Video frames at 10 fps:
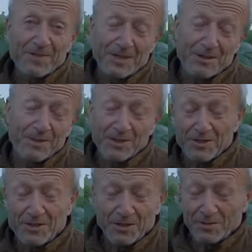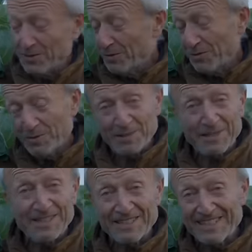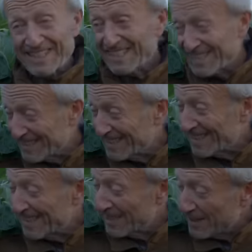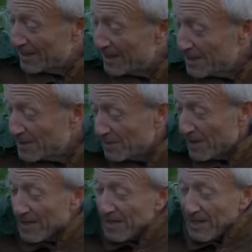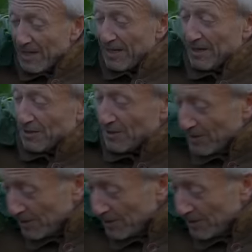centimeters, just over 2 foot apart. That's it. And then as I could do a